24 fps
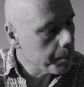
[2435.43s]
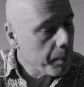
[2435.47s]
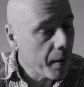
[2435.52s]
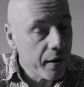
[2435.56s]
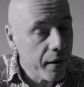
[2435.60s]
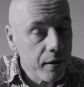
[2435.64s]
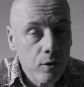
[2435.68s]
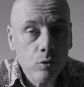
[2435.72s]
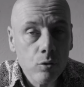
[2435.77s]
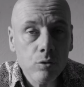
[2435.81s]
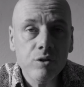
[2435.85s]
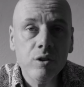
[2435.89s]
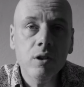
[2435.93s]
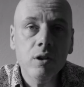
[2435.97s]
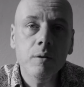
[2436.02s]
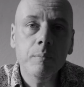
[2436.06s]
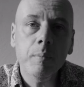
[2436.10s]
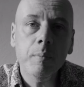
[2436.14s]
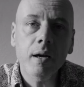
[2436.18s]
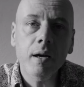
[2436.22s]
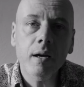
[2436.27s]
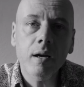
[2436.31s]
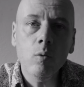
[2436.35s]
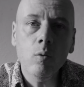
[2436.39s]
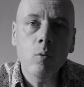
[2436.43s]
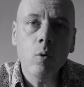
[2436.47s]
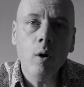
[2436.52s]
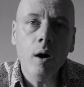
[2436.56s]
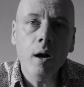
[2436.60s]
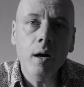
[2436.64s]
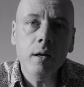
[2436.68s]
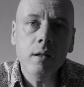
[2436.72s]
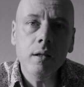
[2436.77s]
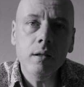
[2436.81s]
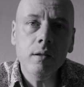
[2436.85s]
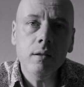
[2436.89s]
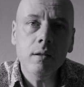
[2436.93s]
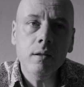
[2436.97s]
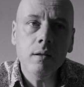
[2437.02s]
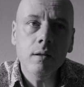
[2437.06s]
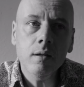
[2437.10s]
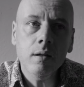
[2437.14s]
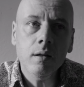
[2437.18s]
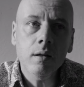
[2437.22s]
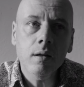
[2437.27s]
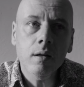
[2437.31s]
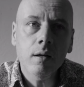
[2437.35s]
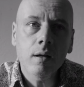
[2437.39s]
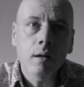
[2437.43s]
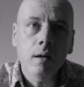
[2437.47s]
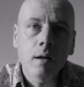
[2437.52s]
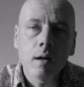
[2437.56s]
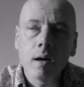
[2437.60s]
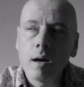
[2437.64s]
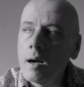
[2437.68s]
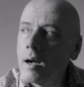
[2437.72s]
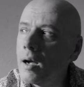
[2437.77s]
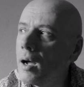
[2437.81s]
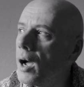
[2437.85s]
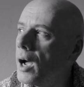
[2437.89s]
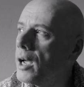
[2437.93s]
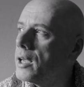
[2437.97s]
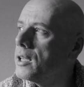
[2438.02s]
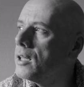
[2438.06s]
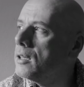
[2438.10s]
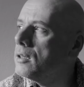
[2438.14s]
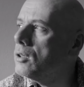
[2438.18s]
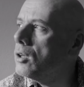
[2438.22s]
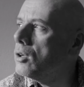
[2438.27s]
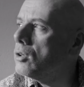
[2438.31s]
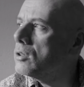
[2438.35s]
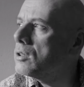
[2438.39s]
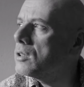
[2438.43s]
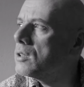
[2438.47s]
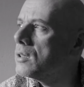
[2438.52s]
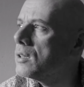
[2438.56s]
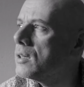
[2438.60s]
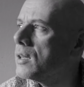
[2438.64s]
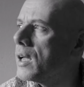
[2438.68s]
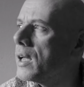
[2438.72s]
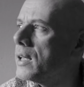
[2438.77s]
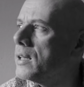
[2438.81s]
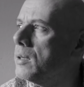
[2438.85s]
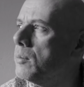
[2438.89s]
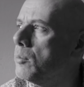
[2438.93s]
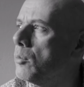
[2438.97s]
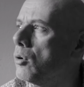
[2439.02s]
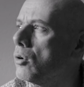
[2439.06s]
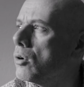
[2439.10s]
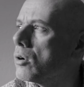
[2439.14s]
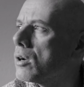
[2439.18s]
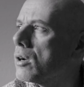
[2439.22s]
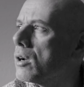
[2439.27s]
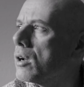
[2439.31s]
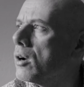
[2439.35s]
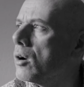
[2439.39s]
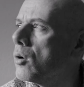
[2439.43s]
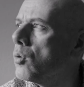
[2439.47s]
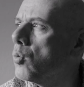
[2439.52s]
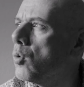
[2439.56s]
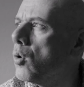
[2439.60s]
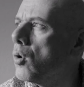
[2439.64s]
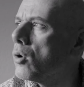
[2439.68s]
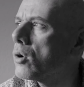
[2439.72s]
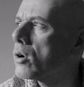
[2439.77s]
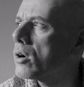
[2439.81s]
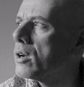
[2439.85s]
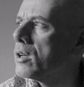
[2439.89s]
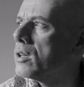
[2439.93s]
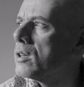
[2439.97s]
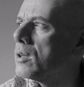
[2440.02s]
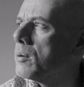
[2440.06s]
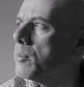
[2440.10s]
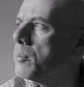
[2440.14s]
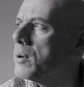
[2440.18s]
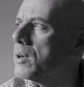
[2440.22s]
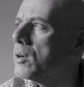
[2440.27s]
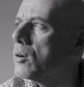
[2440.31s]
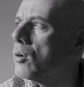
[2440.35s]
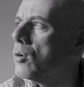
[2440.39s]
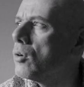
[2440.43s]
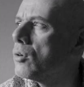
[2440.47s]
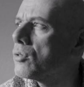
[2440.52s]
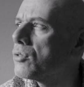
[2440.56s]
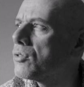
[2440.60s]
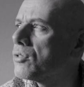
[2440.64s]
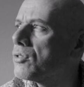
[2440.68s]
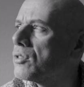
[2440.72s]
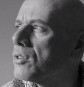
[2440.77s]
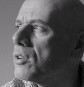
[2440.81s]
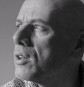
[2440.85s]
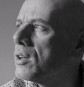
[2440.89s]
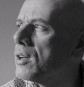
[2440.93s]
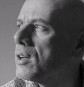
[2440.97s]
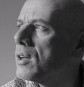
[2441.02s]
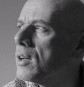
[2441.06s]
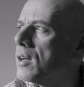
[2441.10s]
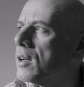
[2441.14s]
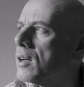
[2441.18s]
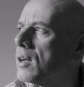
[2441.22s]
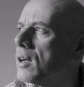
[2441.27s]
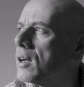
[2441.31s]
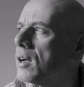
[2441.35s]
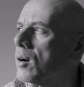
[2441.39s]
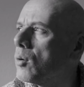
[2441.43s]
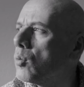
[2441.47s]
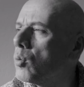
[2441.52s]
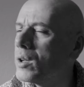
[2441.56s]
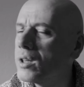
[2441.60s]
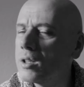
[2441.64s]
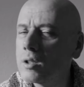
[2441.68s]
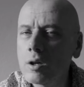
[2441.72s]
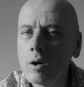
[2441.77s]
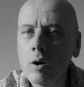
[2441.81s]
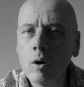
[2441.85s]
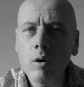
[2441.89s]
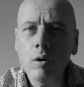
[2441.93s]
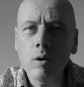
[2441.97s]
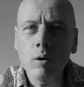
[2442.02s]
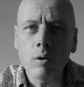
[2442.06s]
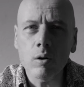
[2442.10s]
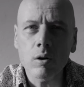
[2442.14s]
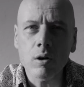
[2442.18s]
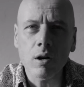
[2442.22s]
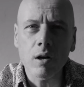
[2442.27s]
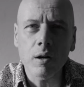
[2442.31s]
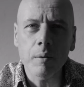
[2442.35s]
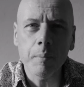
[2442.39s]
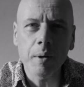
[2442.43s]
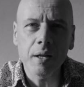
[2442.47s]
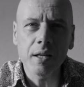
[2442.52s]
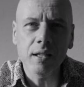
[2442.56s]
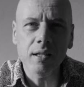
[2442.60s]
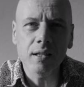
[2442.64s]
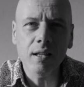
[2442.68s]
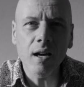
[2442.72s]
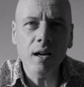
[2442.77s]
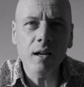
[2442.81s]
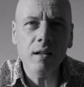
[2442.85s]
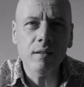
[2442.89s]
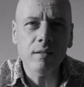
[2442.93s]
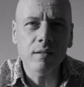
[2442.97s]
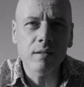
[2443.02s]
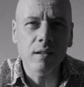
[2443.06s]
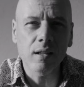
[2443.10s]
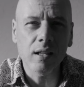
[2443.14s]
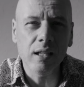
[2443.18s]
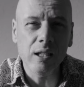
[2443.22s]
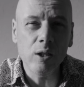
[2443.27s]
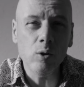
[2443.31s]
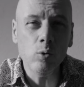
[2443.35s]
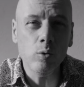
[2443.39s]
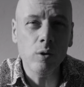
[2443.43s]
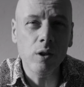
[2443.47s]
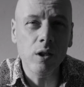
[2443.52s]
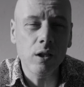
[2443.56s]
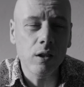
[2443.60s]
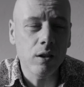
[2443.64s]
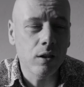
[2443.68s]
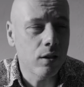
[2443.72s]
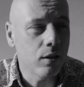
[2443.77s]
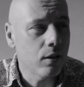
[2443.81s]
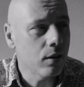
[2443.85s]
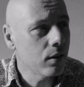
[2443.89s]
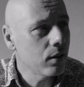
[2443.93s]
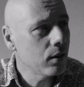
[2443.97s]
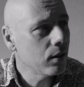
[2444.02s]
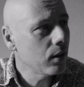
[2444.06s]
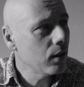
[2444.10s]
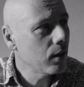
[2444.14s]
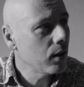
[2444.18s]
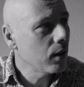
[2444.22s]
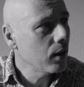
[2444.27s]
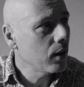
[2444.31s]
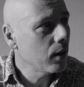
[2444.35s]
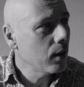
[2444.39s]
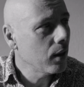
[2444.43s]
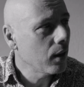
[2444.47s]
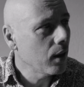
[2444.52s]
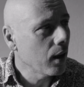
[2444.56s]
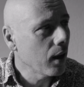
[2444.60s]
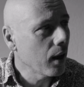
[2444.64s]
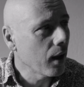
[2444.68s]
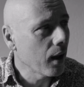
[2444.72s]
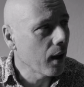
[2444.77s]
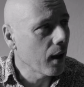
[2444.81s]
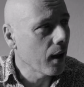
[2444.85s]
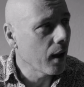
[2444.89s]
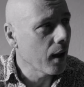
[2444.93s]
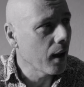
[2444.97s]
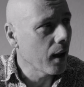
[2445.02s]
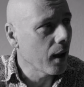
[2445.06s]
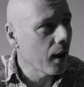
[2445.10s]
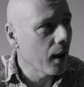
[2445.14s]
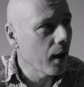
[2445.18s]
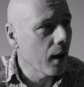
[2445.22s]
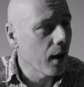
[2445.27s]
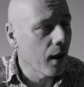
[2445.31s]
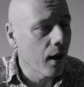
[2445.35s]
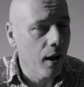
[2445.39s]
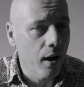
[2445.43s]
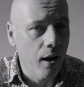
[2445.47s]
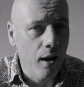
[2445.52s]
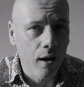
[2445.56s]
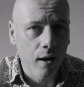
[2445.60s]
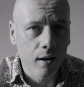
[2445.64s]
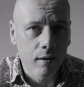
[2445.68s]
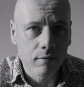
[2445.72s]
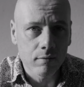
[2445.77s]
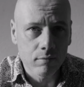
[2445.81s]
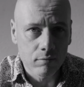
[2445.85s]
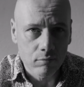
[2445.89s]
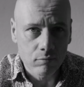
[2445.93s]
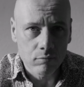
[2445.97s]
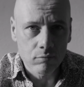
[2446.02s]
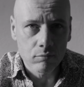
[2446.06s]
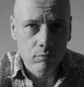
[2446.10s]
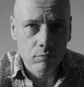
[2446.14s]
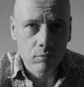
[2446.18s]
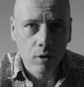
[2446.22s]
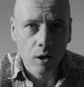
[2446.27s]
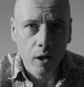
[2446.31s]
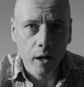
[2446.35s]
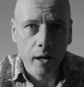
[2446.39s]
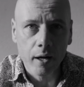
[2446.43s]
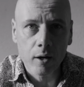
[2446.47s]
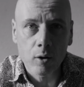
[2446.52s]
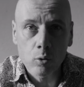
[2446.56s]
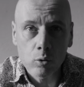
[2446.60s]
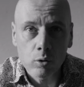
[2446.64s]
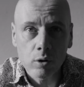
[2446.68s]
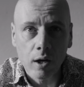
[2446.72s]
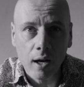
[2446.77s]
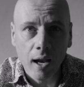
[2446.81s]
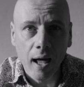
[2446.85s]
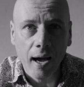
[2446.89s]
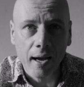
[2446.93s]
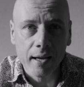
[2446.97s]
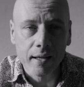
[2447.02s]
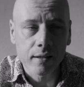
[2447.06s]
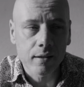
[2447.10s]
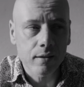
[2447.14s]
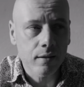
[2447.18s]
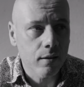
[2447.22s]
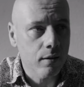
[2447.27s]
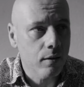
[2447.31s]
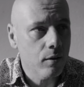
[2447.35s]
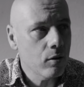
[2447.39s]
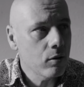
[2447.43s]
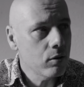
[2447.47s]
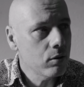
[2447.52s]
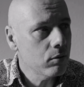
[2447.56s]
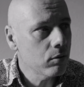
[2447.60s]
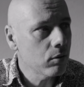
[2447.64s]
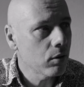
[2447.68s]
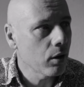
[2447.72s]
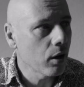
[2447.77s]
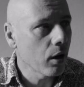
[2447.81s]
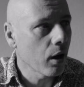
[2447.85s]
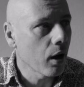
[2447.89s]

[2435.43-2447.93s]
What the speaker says: by using black and white, I am not anymore worried, because with color, many times you need a good light, no?